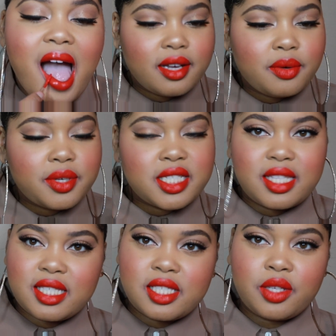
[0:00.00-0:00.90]
Uh, which
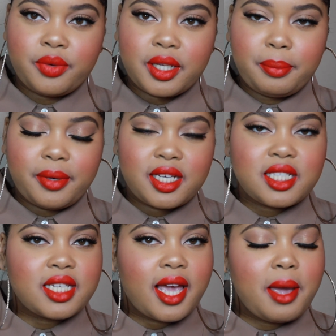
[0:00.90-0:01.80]
this is a really pretty
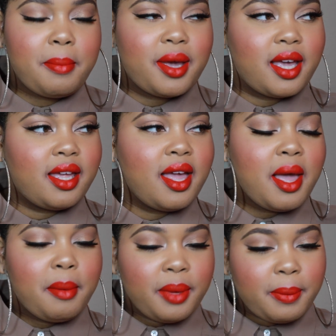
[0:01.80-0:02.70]
shade, but
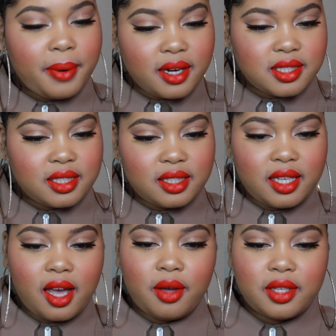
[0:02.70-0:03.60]
me
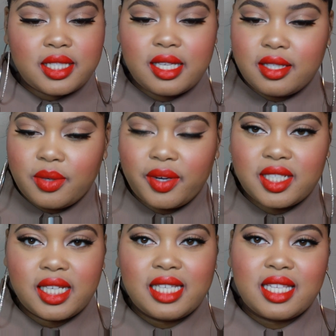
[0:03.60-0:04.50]
personally, I only tend to wear
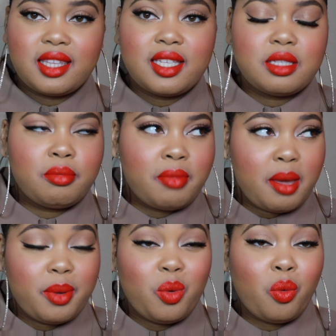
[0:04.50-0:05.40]
shades like this
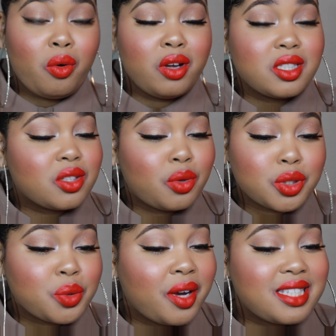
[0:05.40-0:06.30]
maybe once
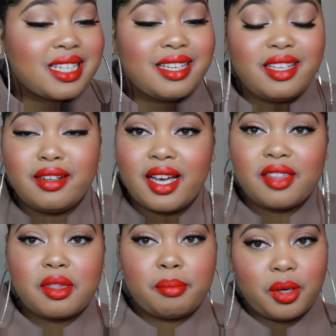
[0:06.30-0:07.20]
or twice a year
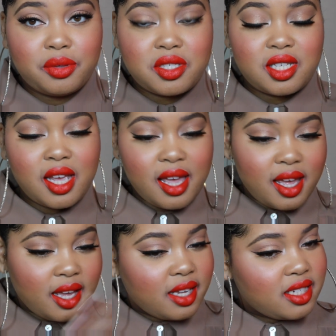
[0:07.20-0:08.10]
at the most.
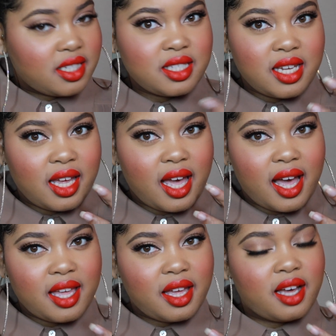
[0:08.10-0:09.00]
It's just not
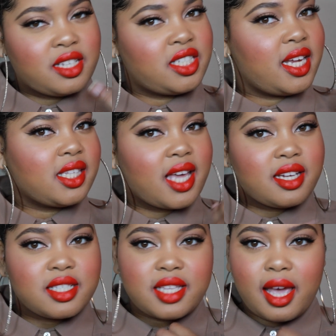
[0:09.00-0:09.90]
a shade
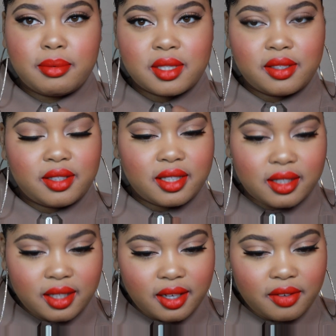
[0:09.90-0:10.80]
I just absolutely
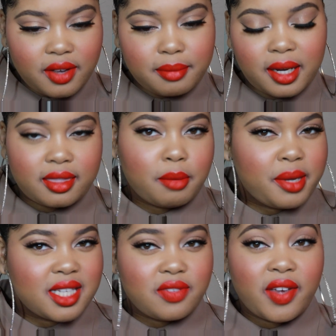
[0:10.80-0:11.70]
love. I'm not the
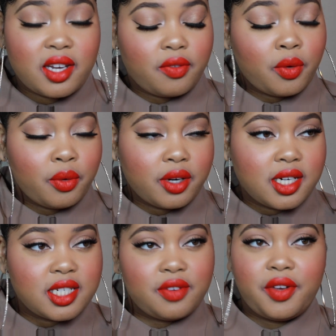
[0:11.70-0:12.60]
biggest fan of
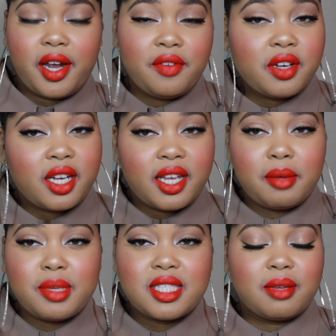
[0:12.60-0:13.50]
orange. If you're ever going to
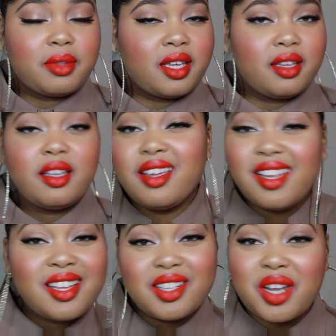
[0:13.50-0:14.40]
get me something,
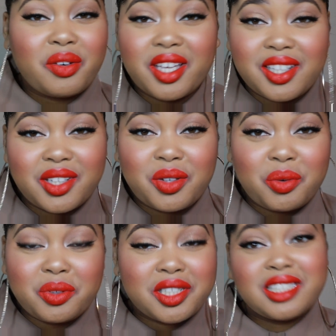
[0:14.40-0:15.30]
don't get it in
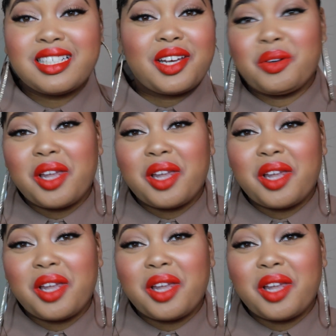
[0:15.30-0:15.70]
orange.